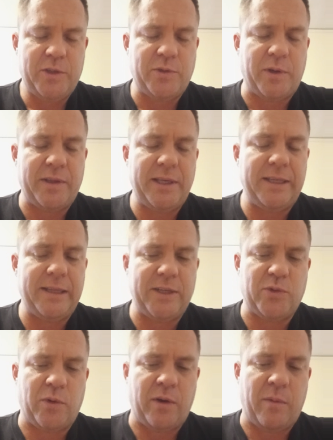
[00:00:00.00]
So I think
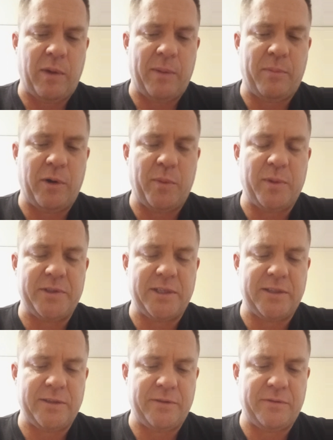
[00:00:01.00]
that's one of my
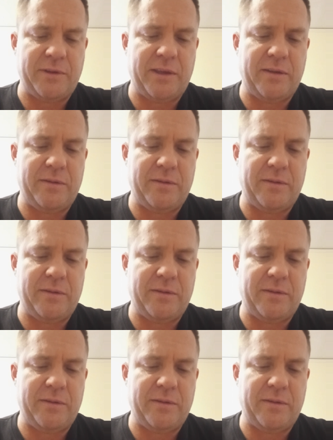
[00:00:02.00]
purposes of